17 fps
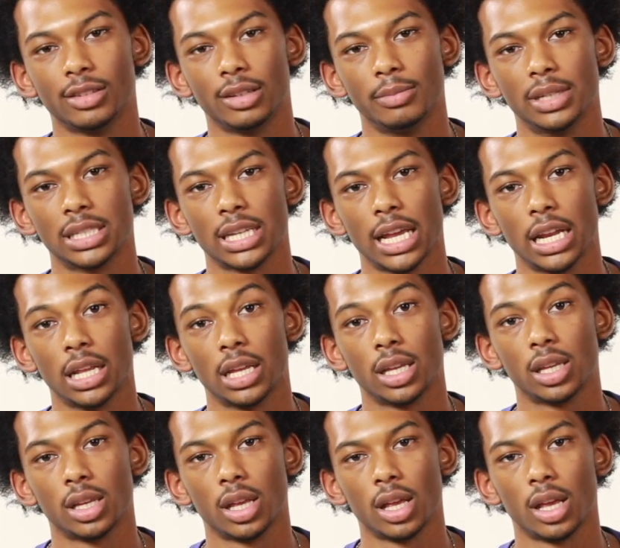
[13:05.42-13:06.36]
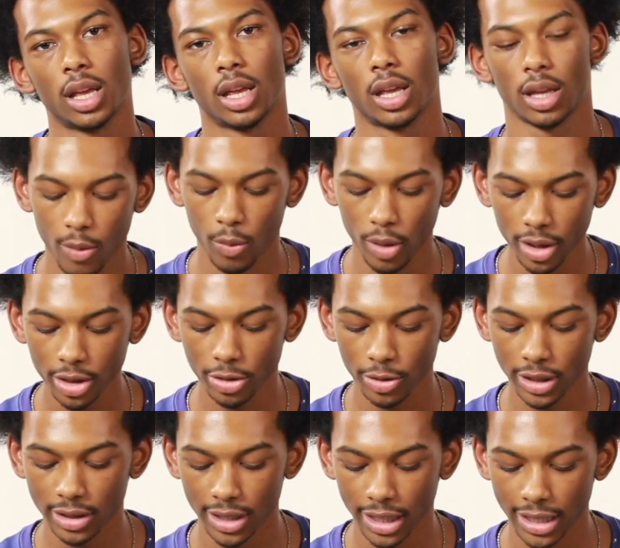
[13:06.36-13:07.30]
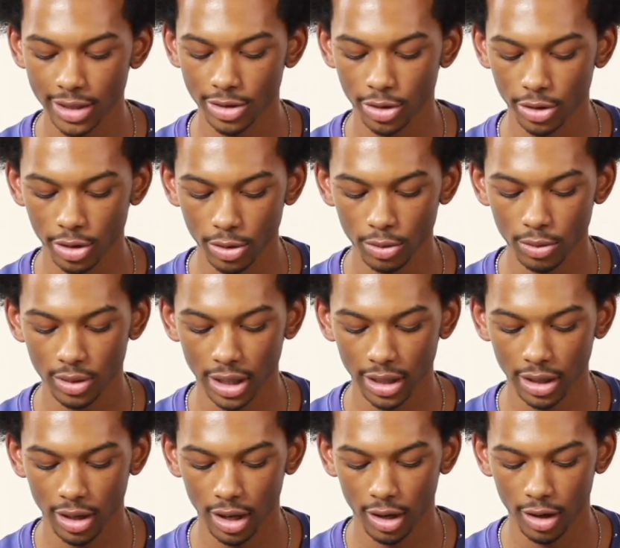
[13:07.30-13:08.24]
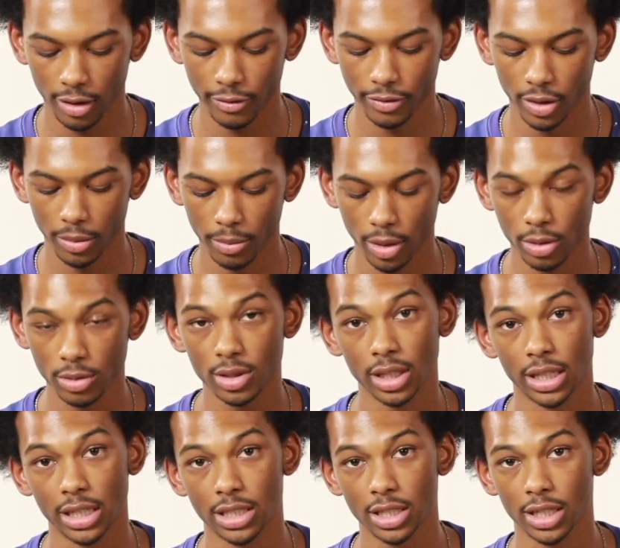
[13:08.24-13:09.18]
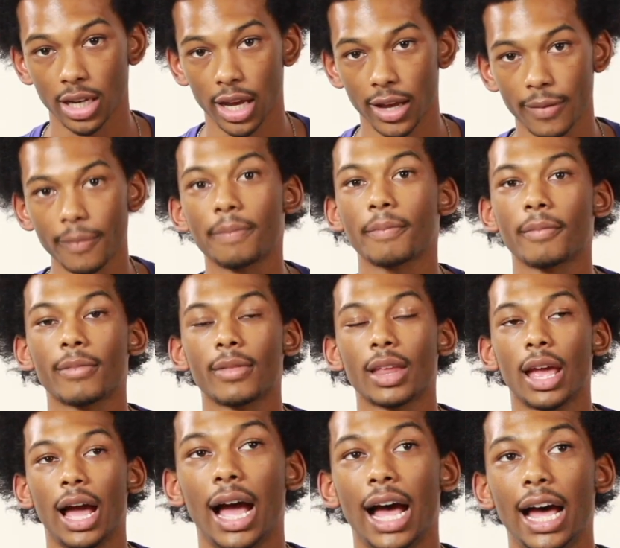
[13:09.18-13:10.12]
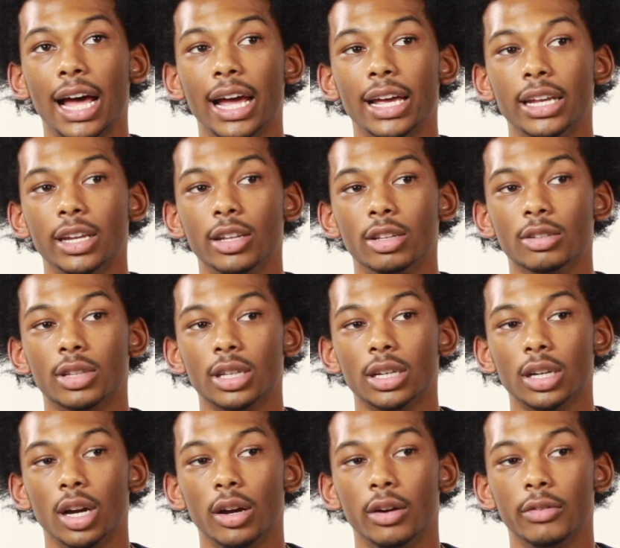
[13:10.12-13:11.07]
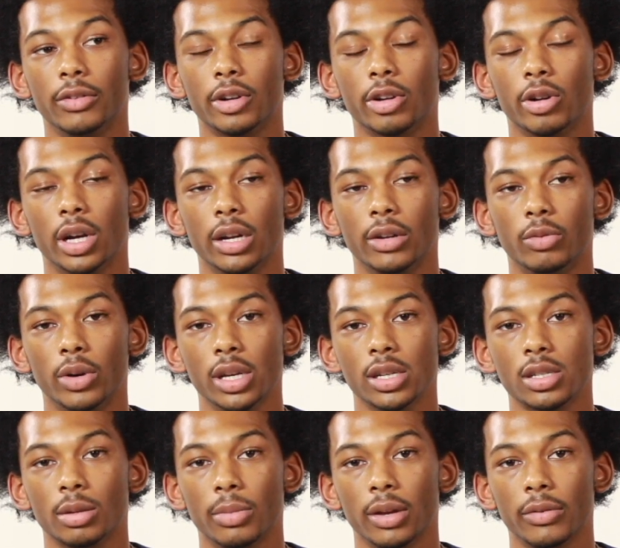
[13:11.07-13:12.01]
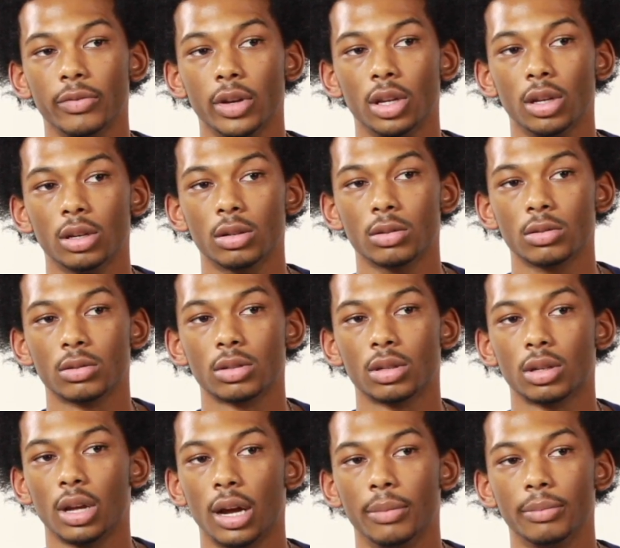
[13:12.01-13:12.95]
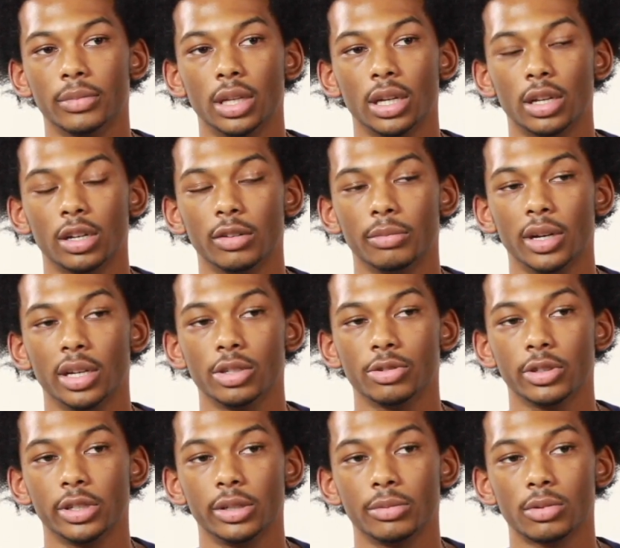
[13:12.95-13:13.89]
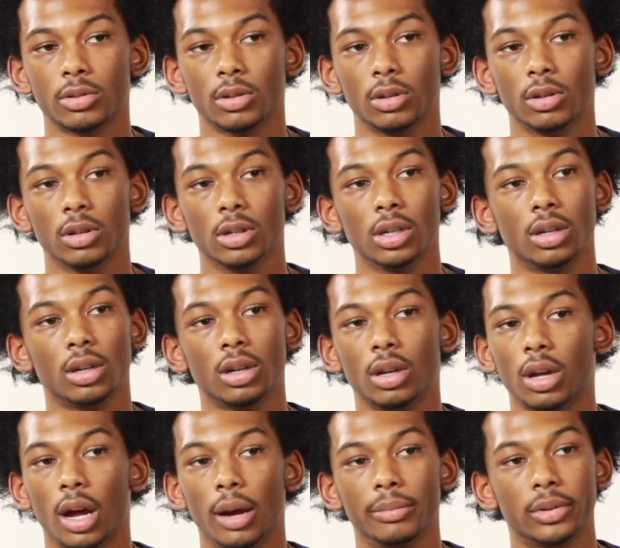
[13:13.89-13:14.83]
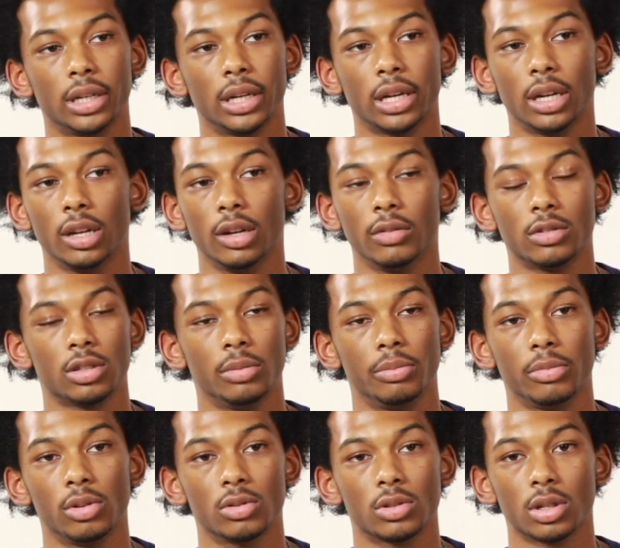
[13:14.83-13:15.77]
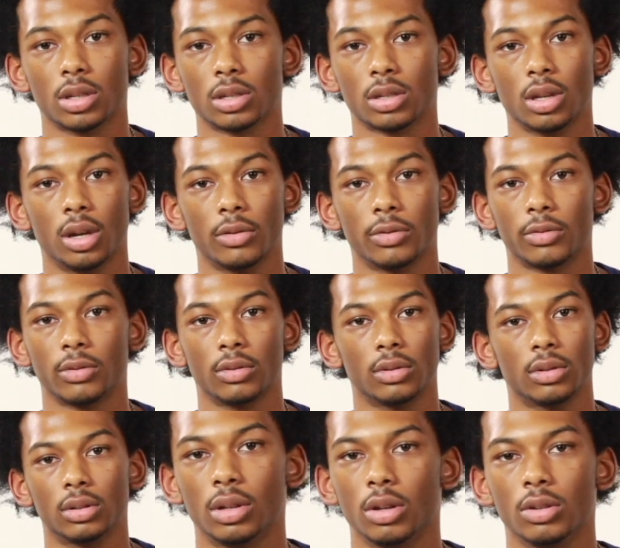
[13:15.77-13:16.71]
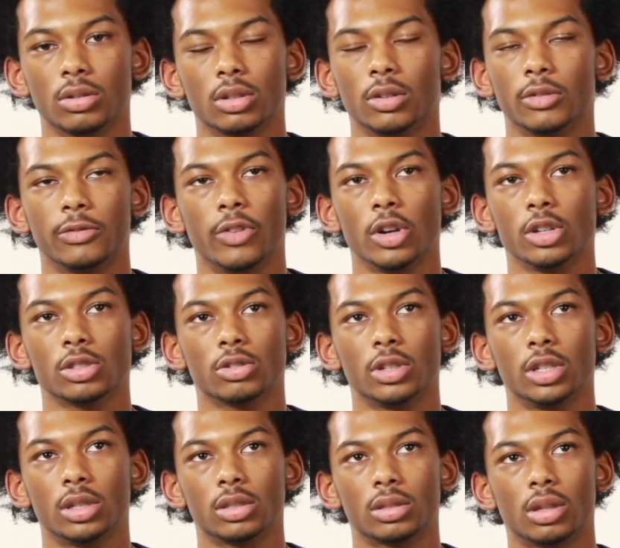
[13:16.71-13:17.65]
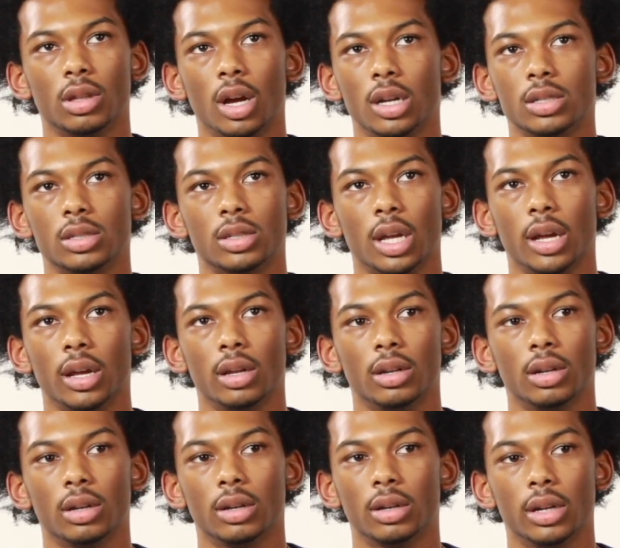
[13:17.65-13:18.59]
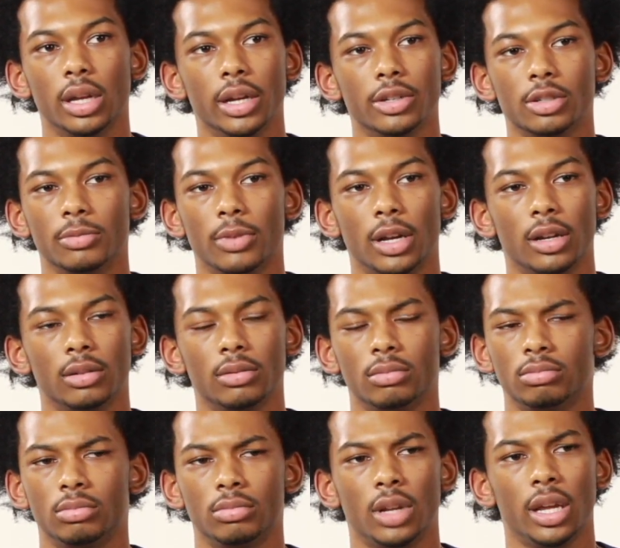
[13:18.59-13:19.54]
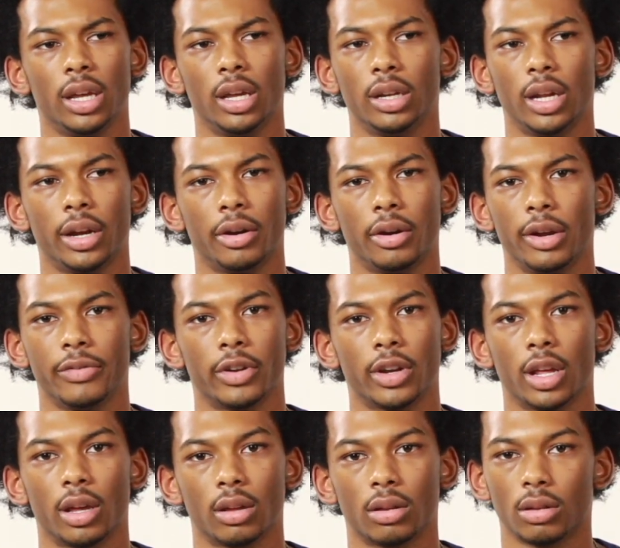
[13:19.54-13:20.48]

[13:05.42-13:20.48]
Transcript: Miss Hannah. What 3 things do you think of the most each day? I either think of creative ways to make videos, I'm thinking of my dreams, or I'm thinking of some music stuff. Those are the first 3 thoughts that enter my head dang near every day.